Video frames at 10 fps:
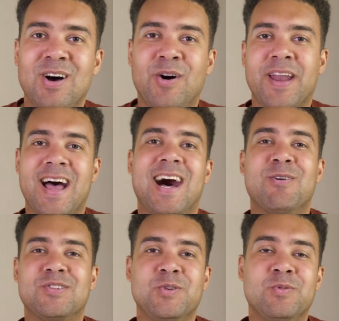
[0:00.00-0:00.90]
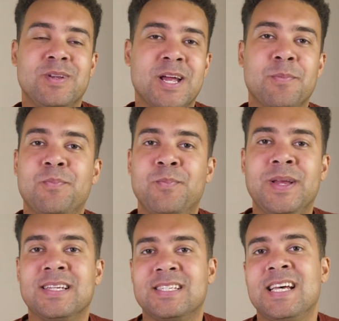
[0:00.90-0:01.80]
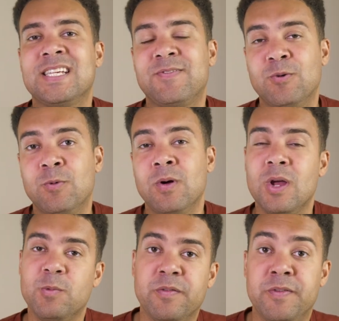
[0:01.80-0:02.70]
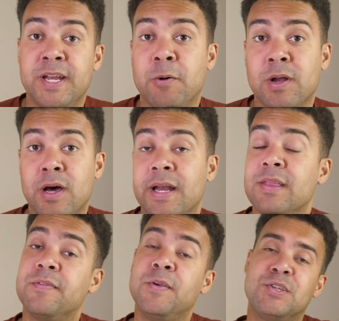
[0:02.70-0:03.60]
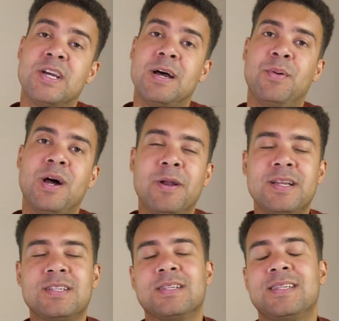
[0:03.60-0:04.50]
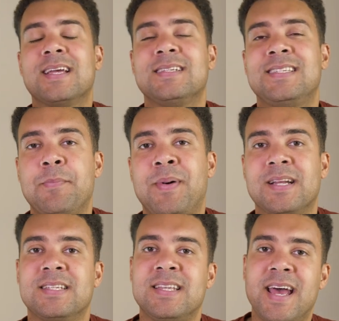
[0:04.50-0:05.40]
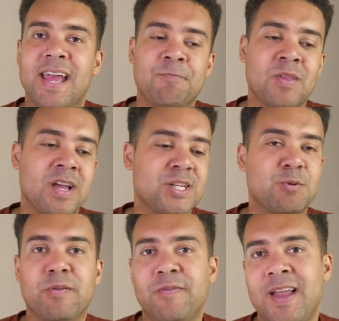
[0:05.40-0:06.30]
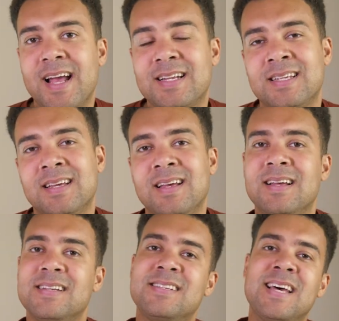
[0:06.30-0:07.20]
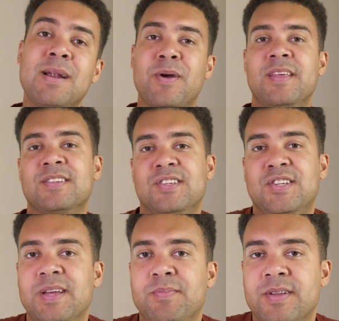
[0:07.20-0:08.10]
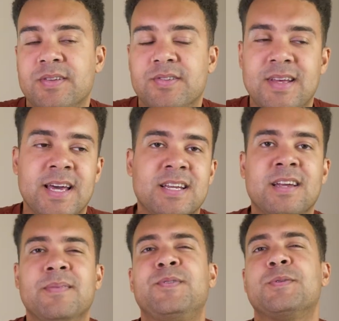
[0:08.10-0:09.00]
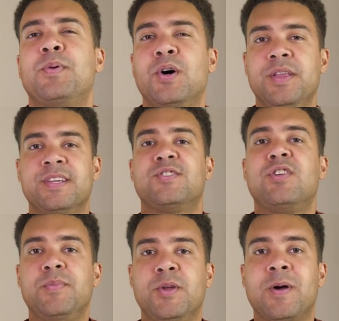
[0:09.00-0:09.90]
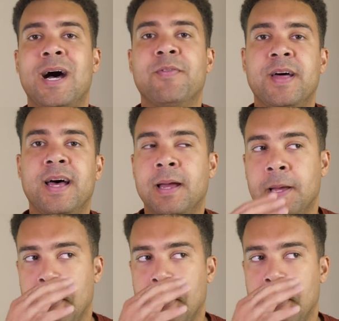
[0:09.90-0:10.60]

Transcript: on how to you know be successful with video online in the future but i wanted to just take a step back today to reflect celebrate these achievements and kind of put this tribute out there